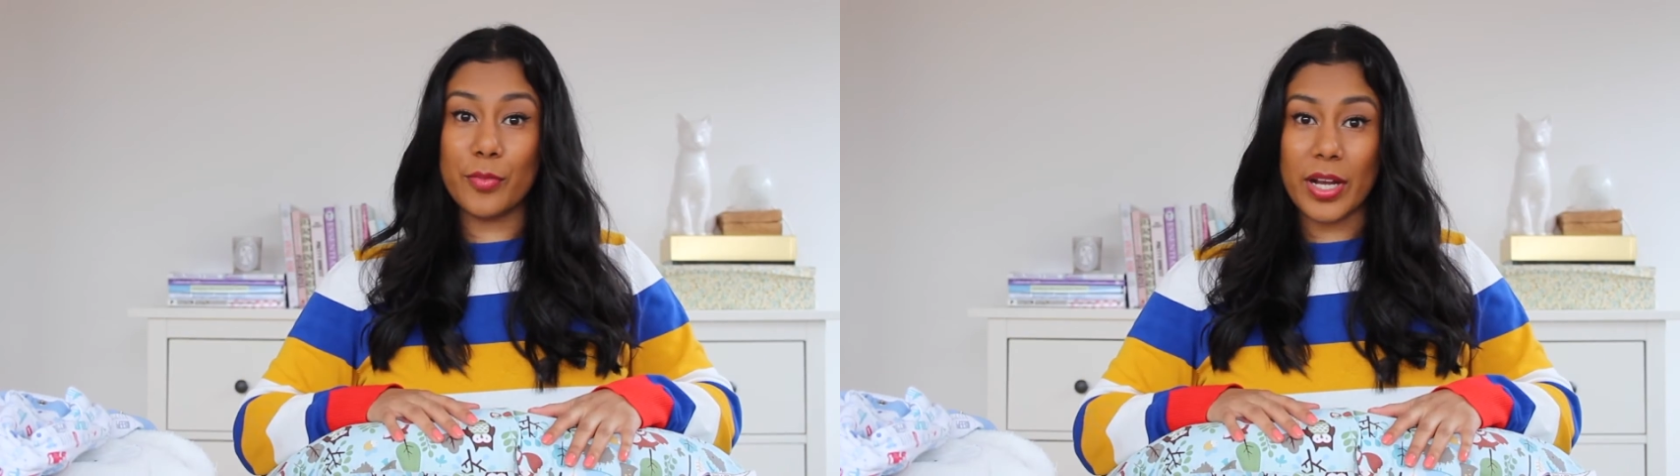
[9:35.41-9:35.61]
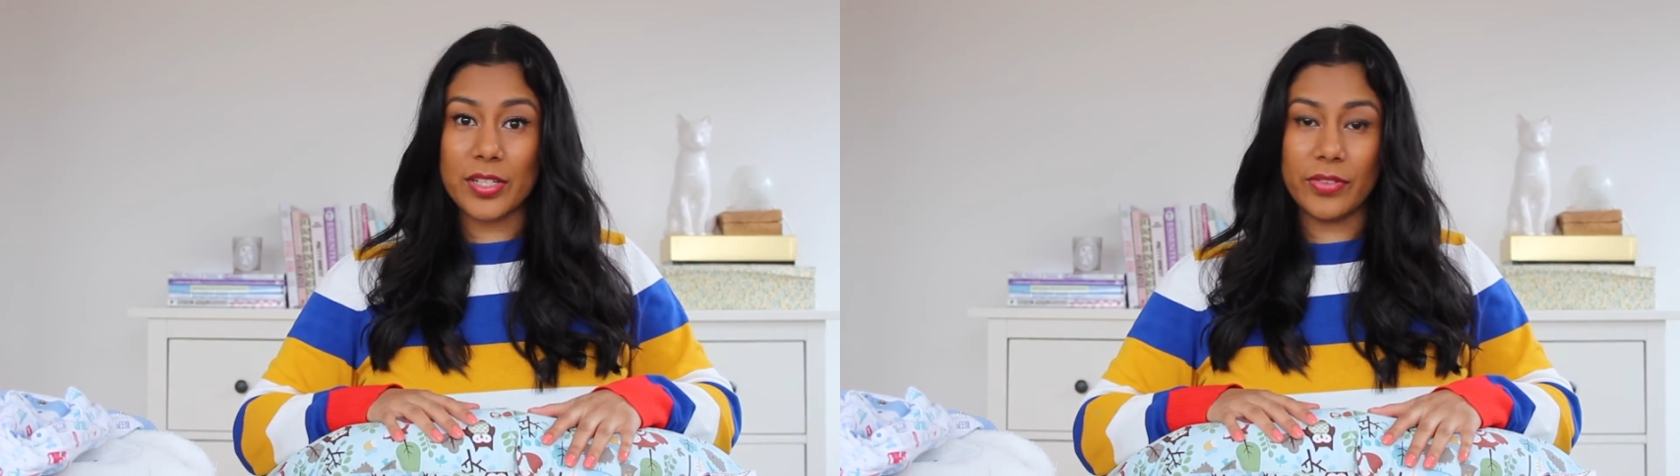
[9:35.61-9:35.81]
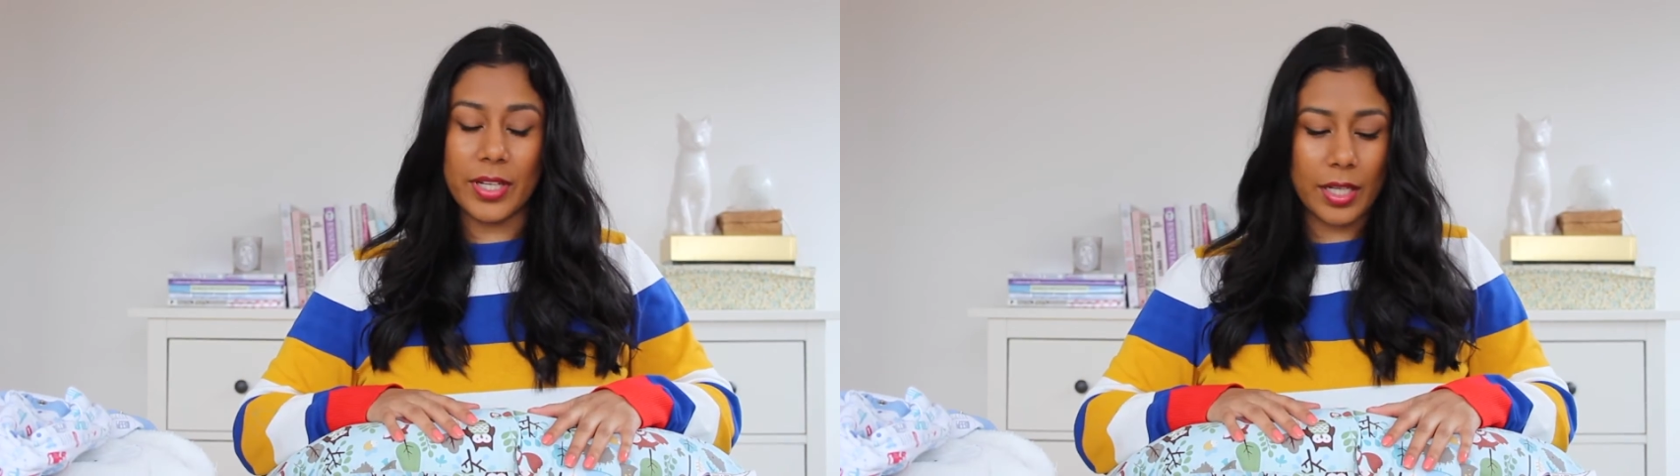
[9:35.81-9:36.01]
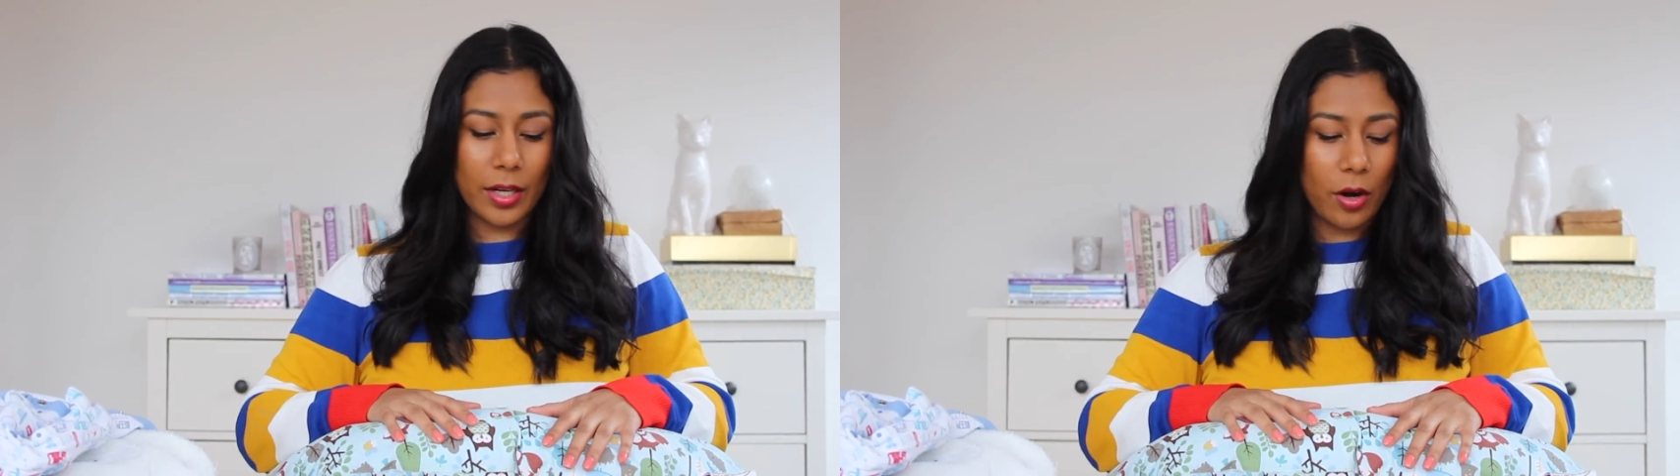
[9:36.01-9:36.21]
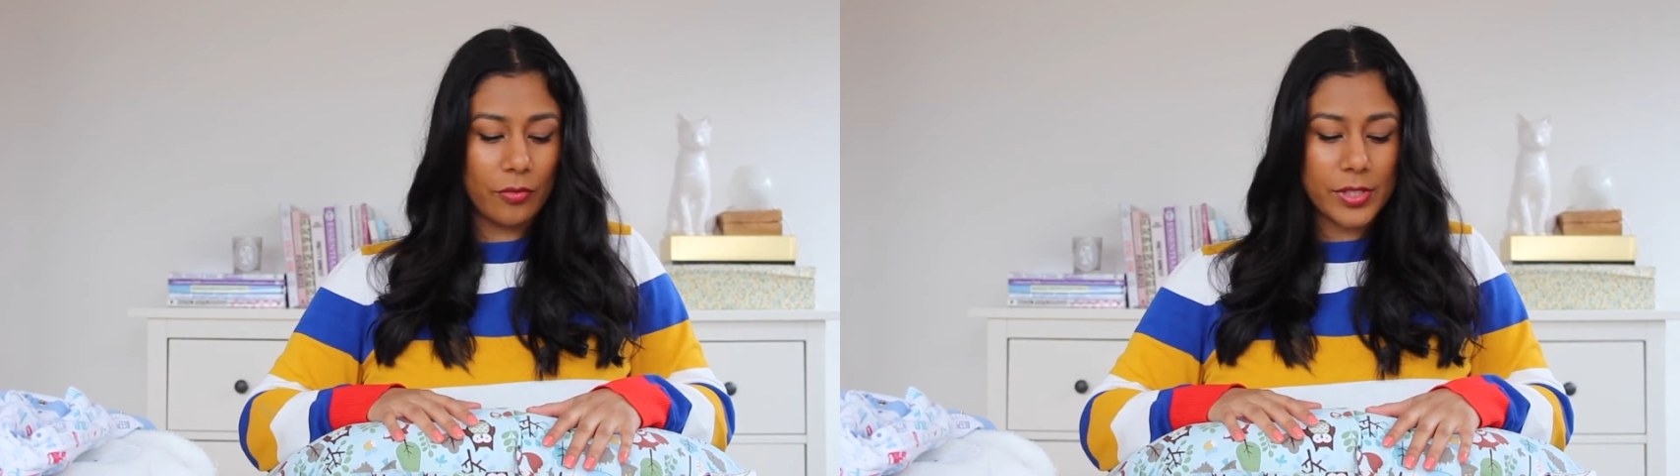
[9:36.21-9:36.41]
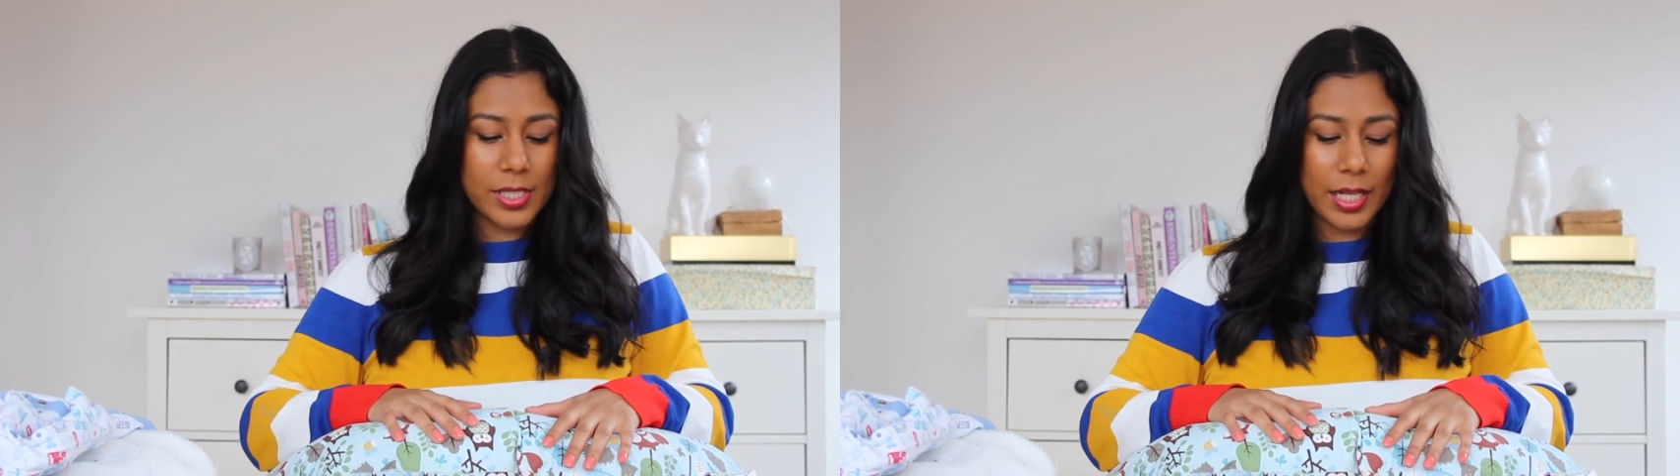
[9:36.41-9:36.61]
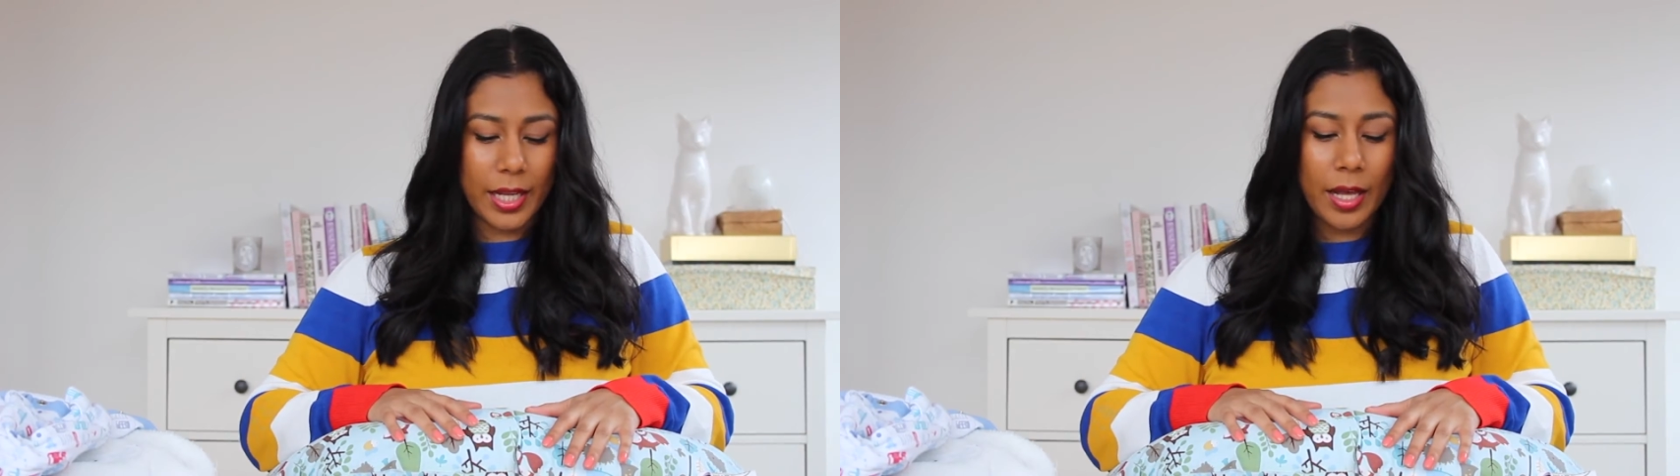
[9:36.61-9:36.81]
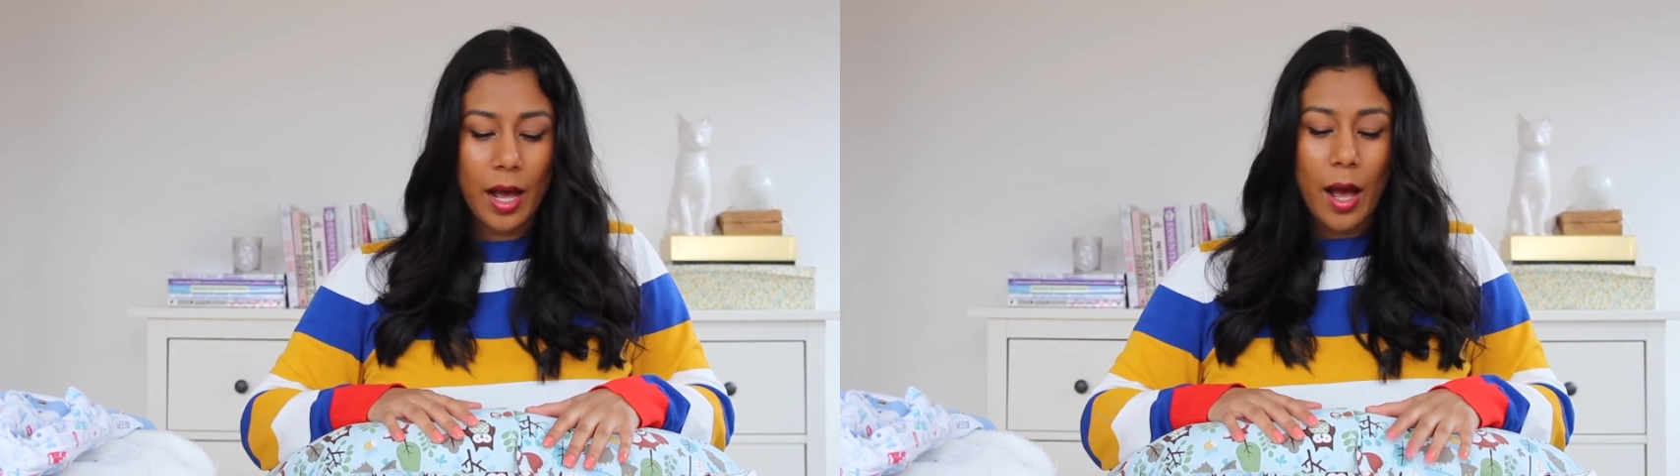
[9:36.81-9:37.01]
breastfeeding,
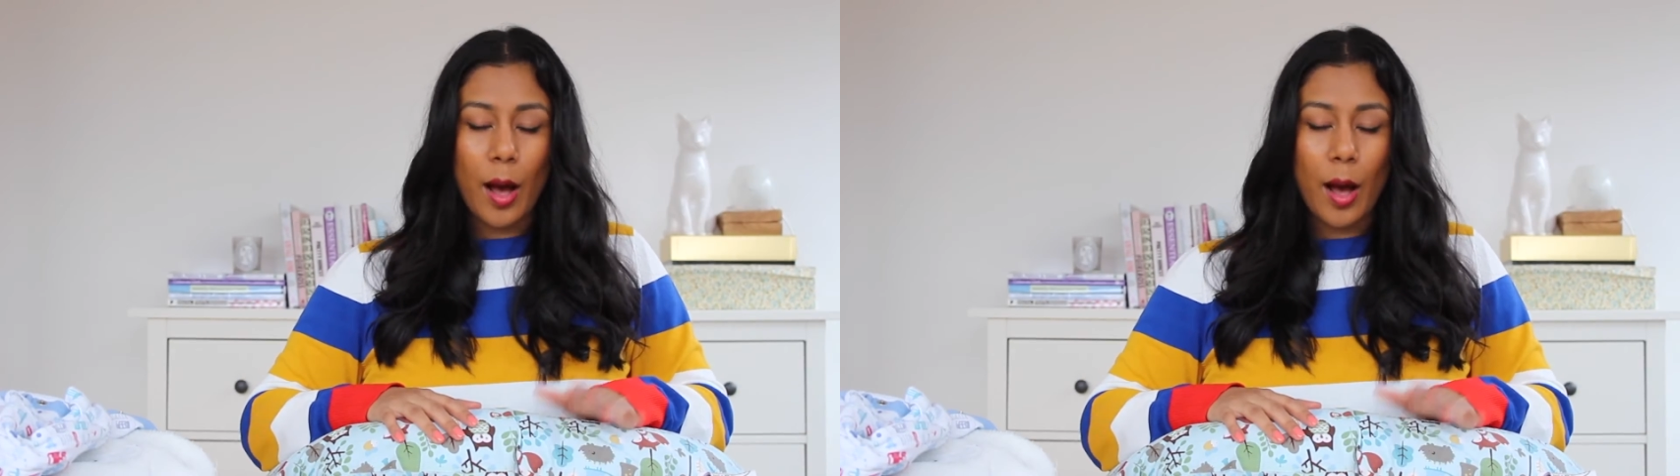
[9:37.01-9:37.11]
obviously,